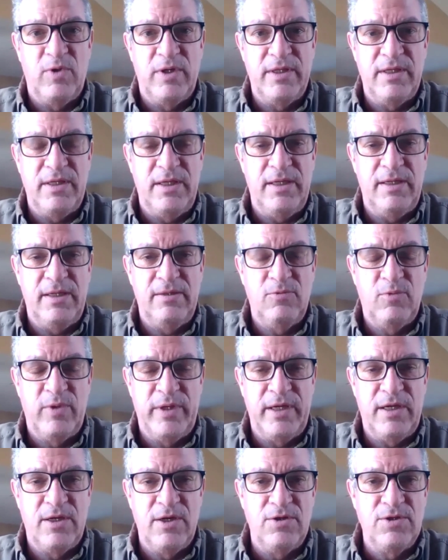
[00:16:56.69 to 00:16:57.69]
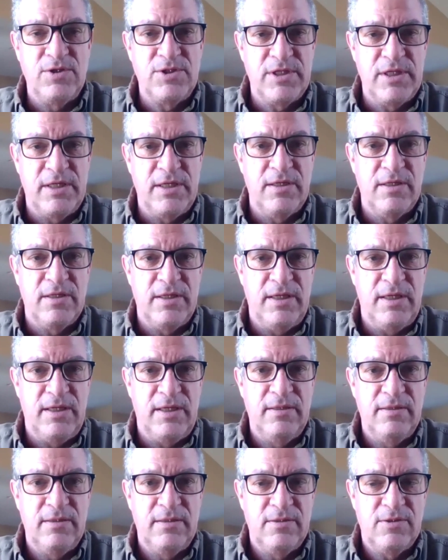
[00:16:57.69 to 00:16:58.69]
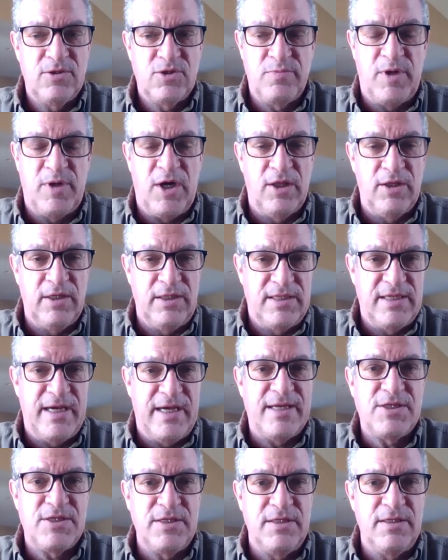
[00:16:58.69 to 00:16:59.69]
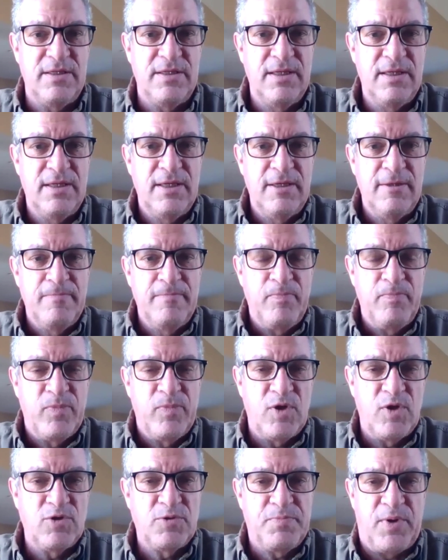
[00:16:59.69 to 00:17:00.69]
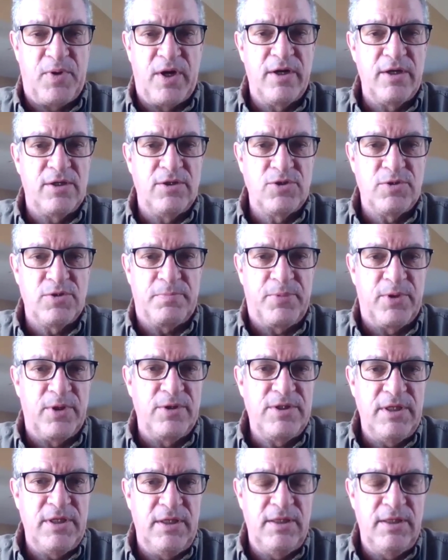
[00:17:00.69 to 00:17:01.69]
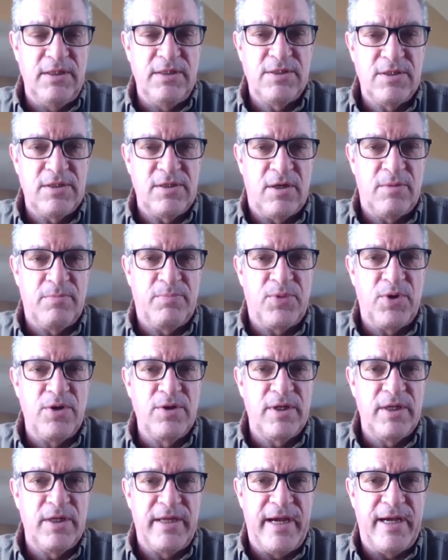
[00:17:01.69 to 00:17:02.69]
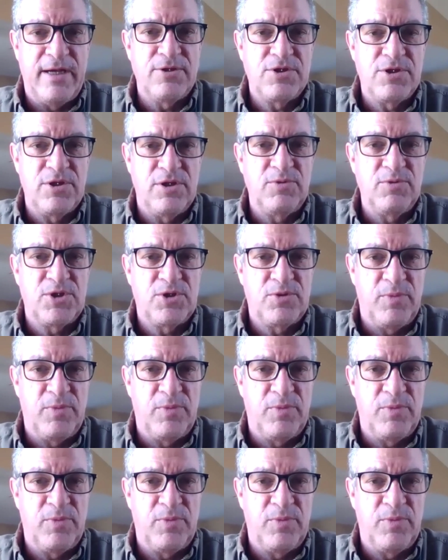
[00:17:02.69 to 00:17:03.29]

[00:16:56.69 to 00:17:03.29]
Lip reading: When it goes into the small intestine, those particles of proteins are broken down so